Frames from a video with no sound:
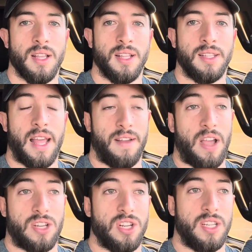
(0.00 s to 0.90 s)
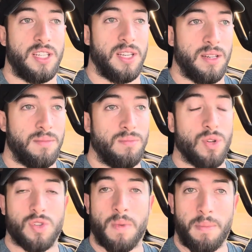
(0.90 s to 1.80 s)
that I've actually seen
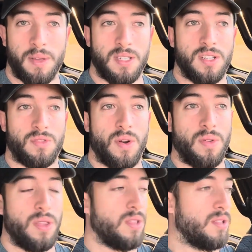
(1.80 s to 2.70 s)
most of my business growth.